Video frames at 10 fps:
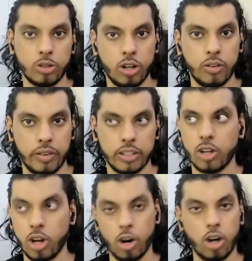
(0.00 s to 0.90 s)
you're going to face
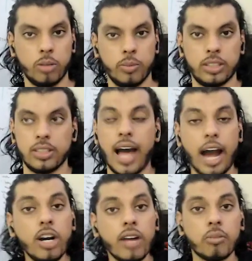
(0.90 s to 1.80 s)
on a long-term basis.
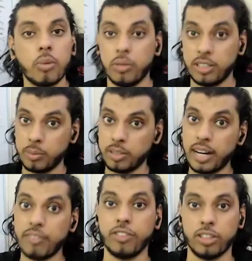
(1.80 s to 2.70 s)
I don't have a problem. This is something
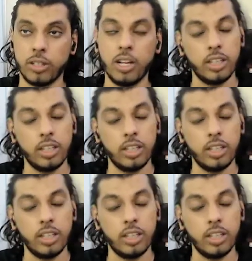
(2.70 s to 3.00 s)
that I've faced.